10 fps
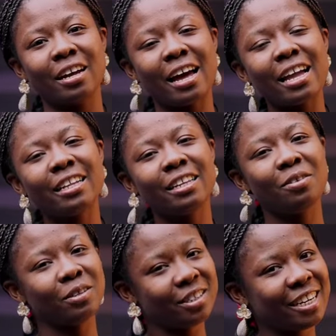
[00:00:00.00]

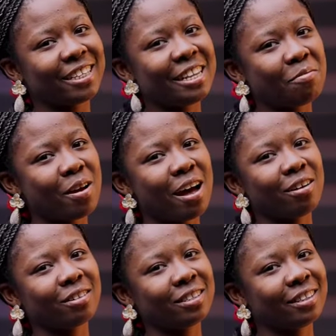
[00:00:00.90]
Kindly check them
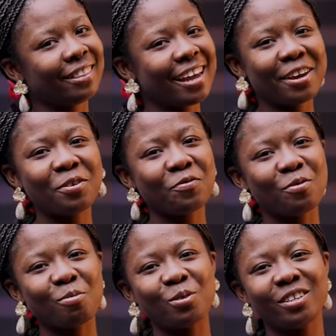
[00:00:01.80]
out. Thank you
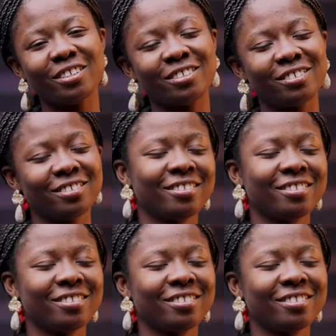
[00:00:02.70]
for watching.